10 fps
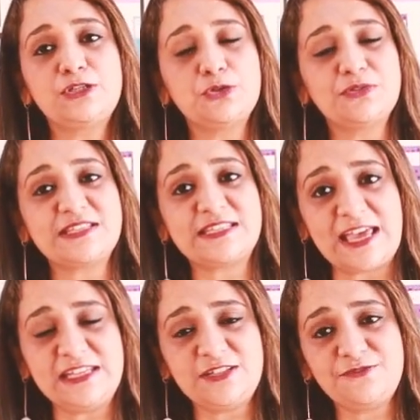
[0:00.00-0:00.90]
to the
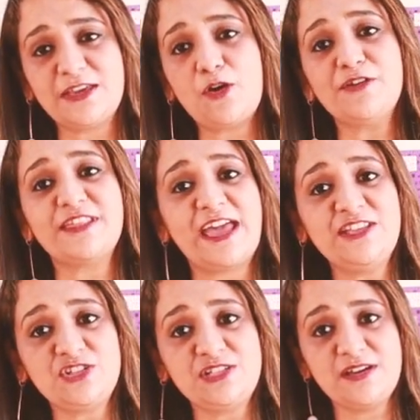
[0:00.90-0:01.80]
scientific or the
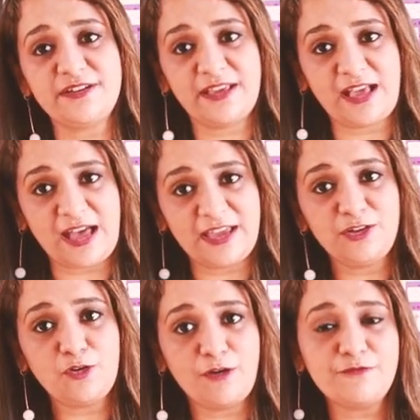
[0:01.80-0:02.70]
engineering
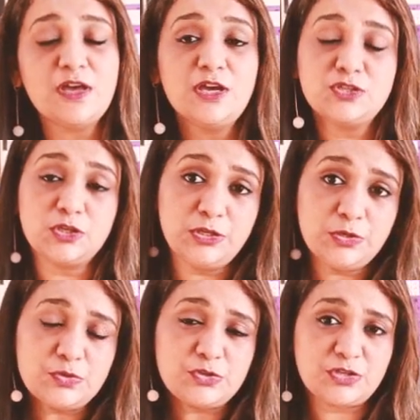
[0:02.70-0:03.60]
kind of
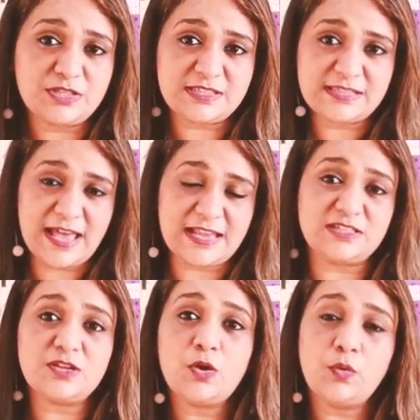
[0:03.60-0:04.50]
solutions
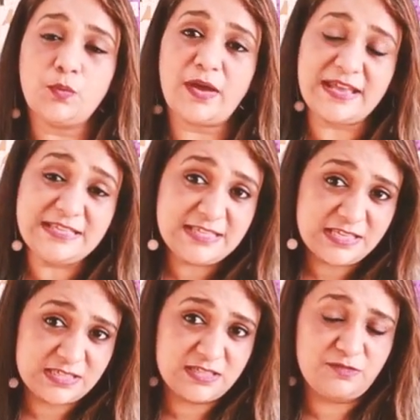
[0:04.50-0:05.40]
that
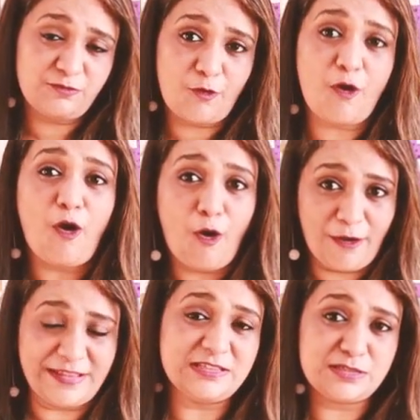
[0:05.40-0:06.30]
existed for
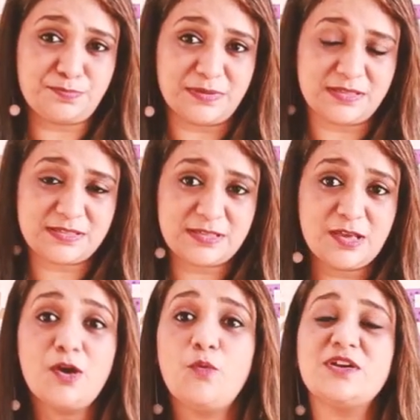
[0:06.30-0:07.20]
oil spills
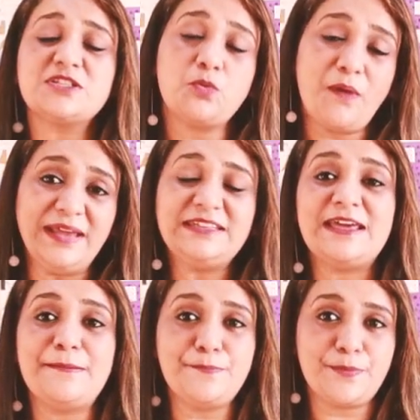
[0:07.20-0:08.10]
was quite
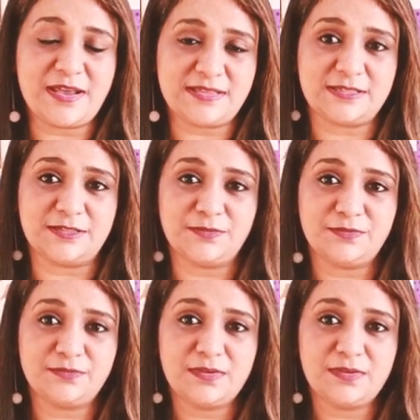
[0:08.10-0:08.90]
impressive.